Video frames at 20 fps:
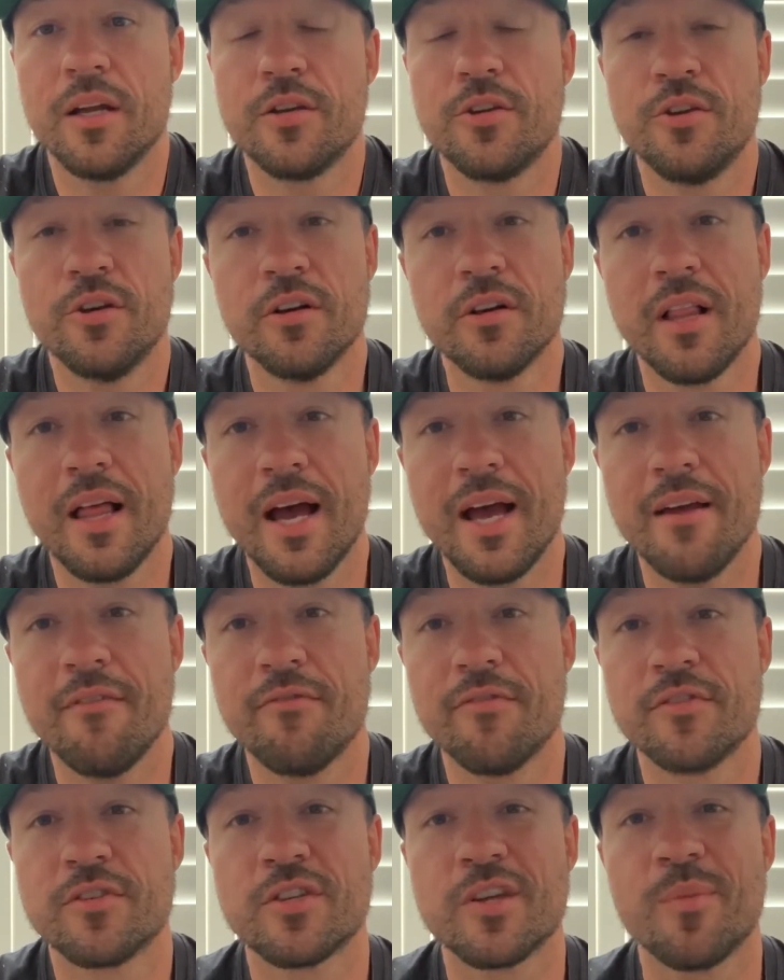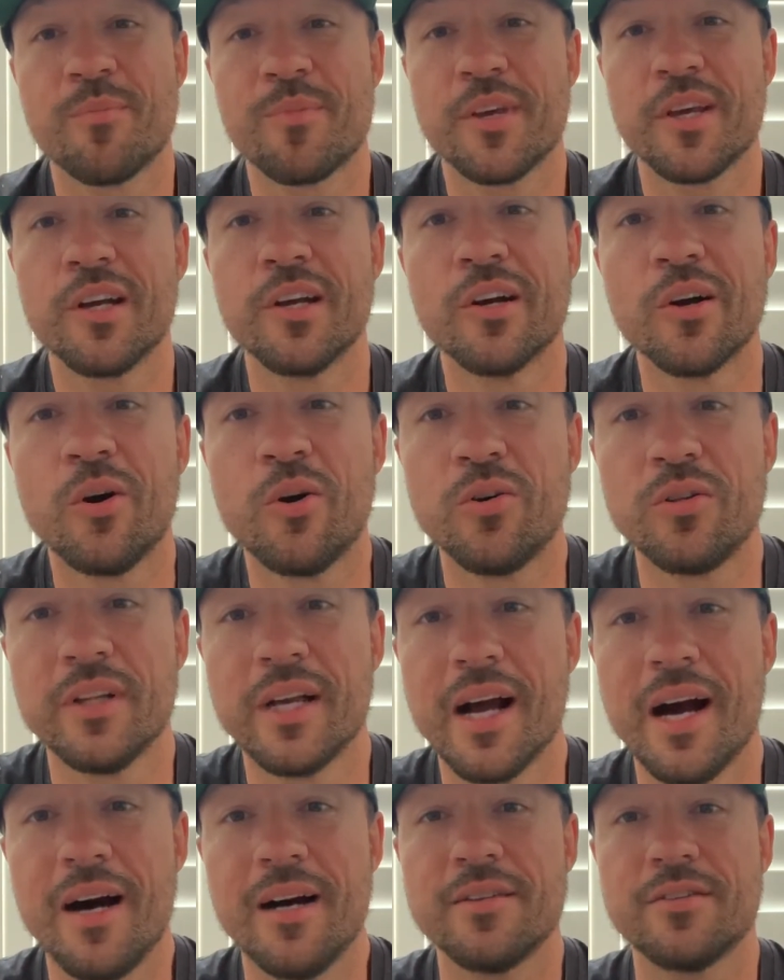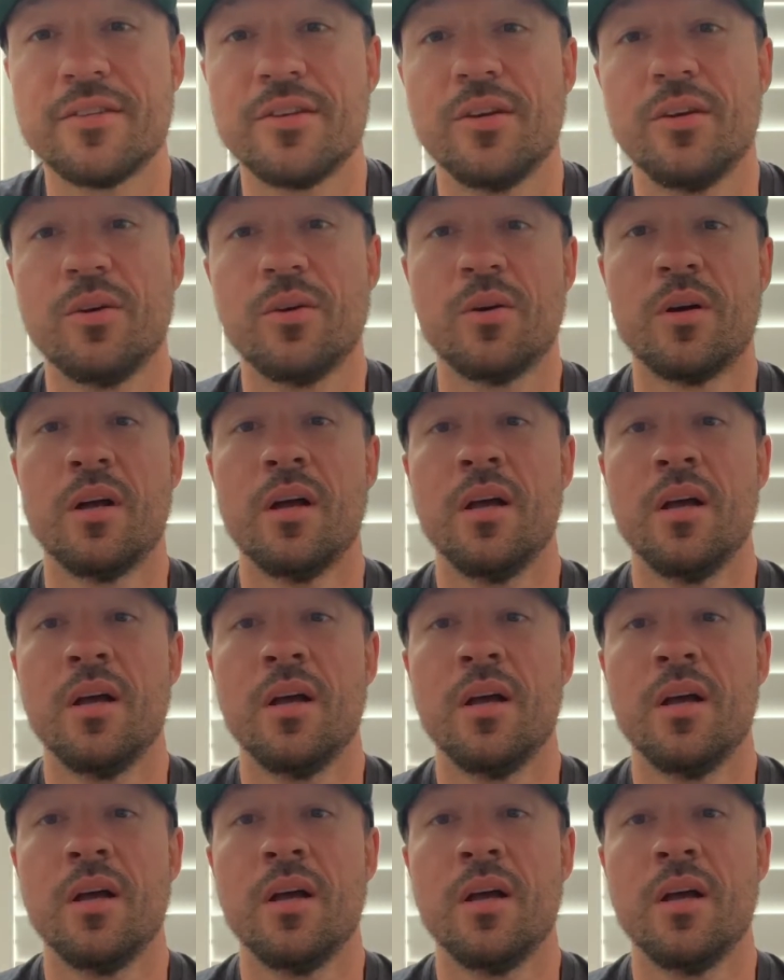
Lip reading: in your life something you're holding on to,